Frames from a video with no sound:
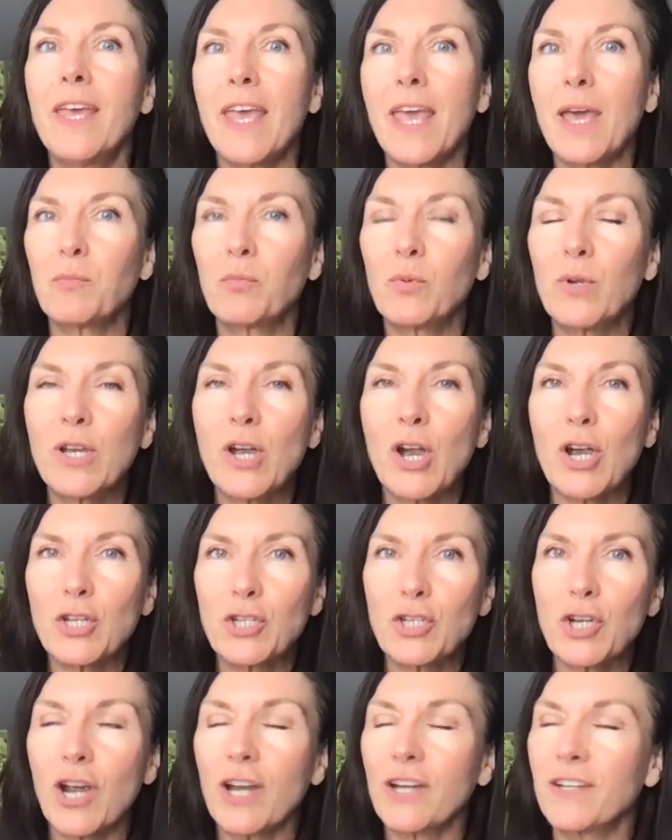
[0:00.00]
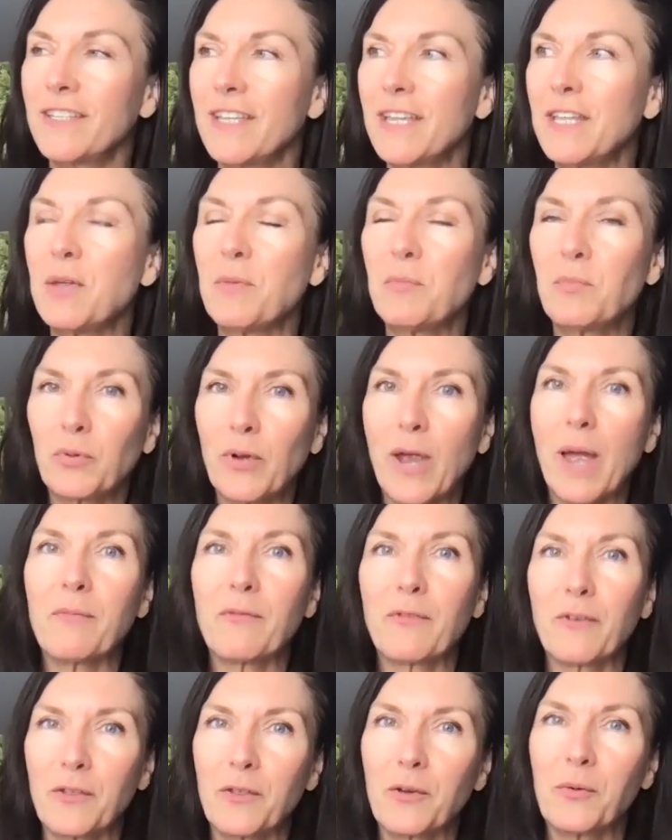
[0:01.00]
and bring our jars in and
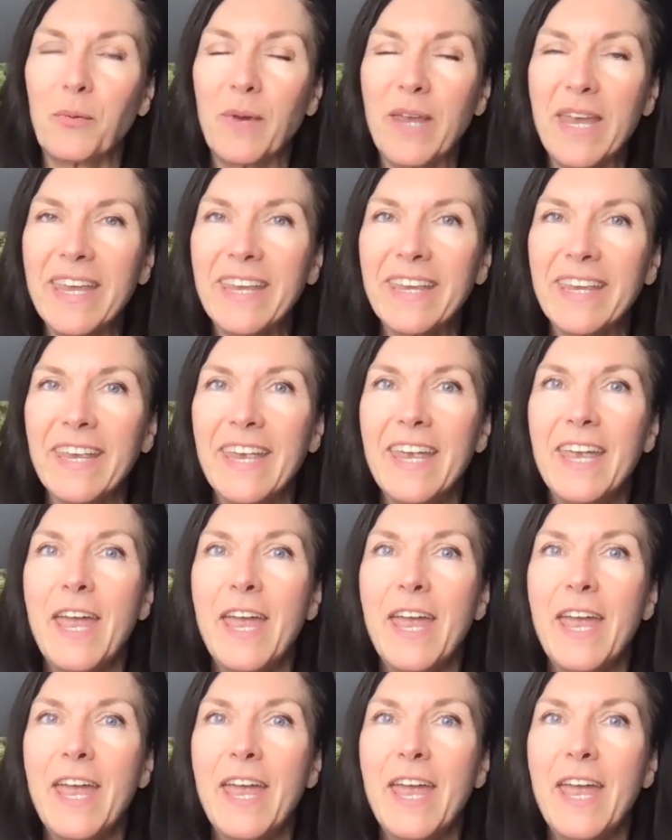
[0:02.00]
prep for the week.